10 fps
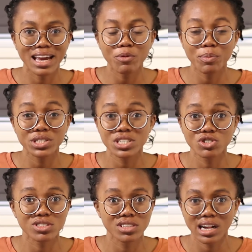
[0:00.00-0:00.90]

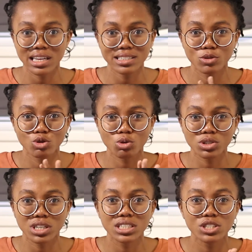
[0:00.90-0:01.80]
Everybody's like
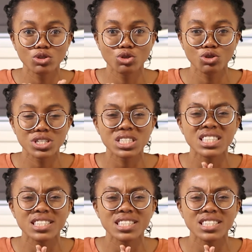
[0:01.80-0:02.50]
totally choosing